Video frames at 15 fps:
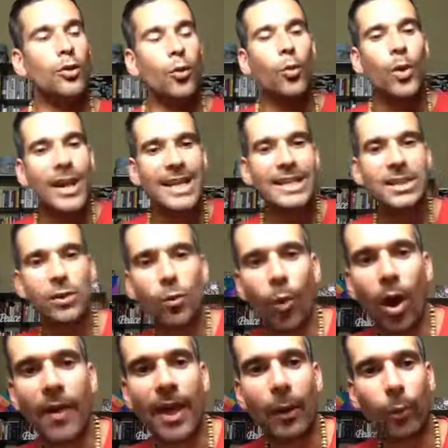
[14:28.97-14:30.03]
the
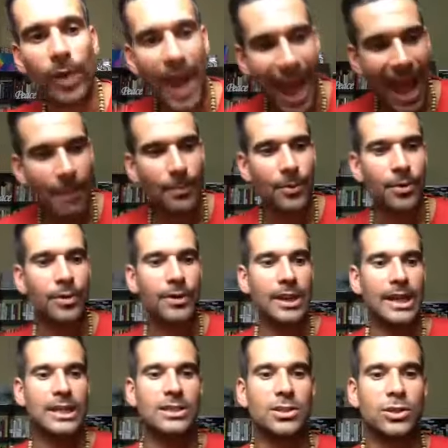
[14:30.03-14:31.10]
reason why that would
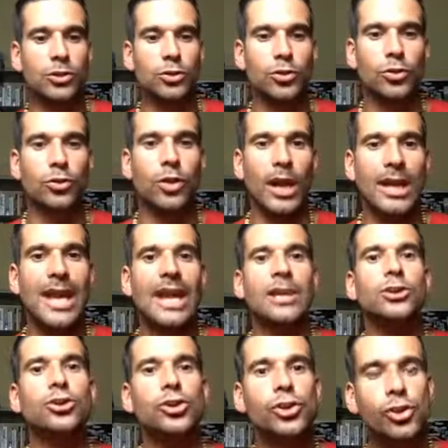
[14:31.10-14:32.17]
happen is to,
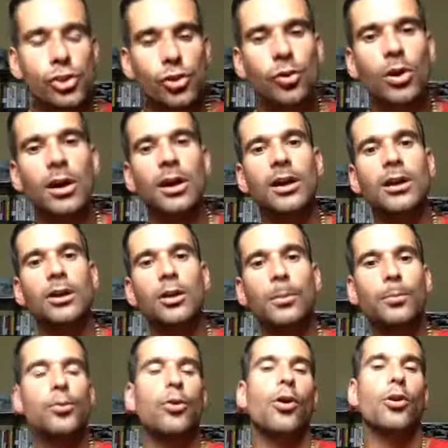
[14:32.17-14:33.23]
again, ensure
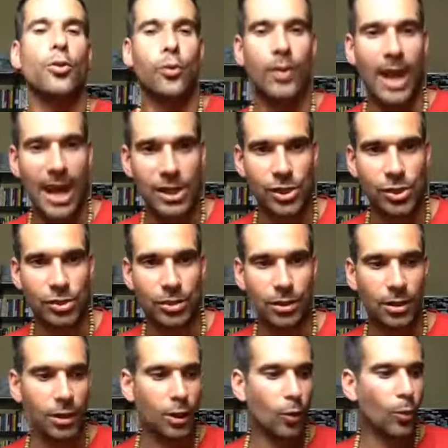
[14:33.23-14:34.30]

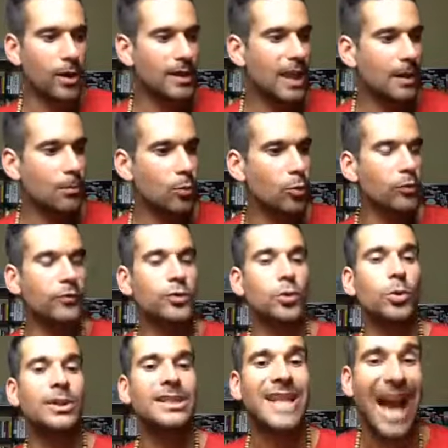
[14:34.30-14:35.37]
procreation. We then move
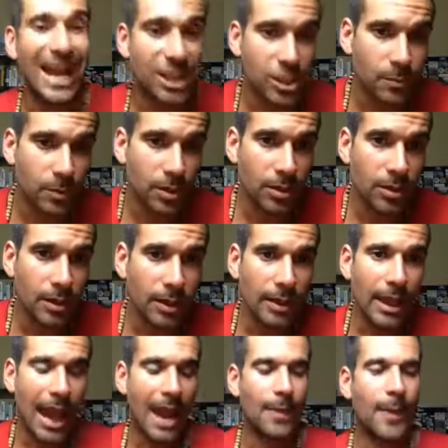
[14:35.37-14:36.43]
to attachment,
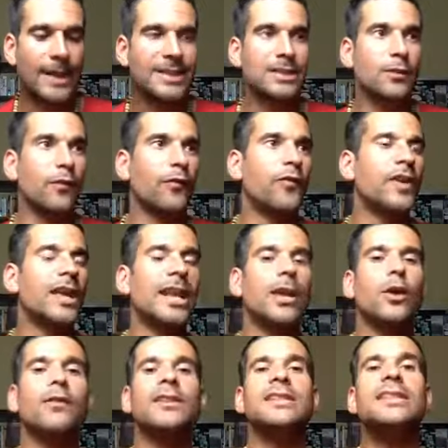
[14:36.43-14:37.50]
and that's the
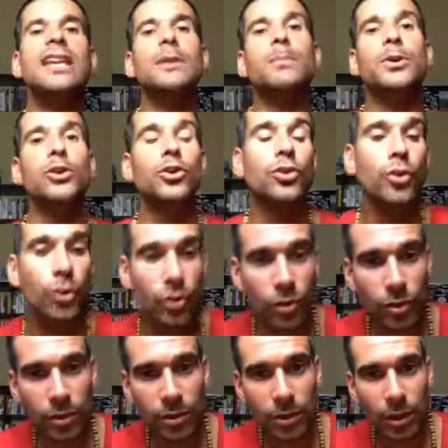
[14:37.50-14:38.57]
feeling of a deeper
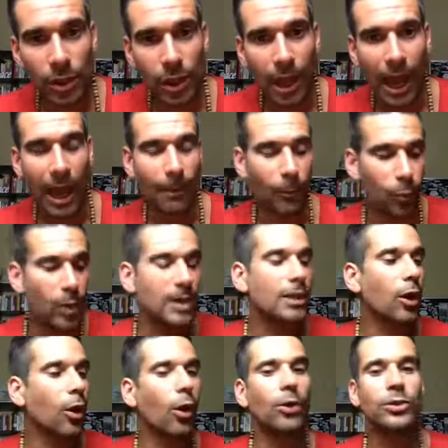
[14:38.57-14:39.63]
union
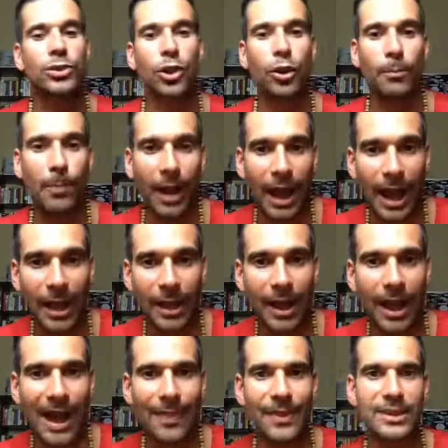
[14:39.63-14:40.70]
with a long-term
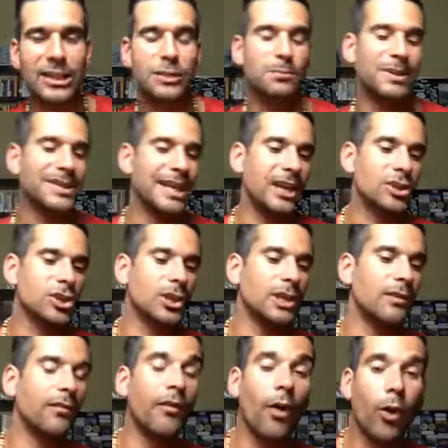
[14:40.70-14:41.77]
partner. And this is
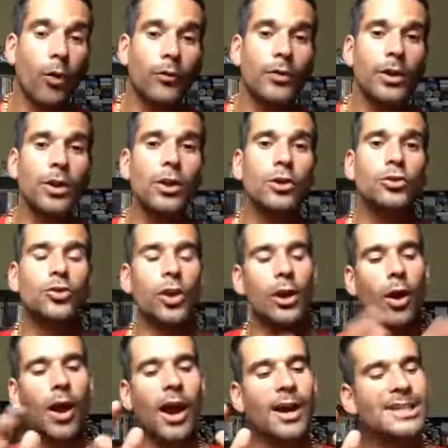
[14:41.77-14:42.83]
potentially evolved to,
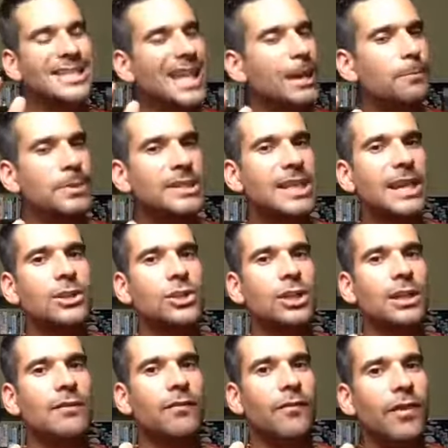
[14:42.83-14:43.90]
and I say
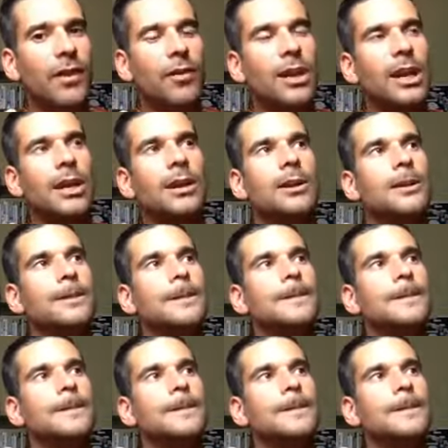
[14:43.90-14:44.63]
potentially very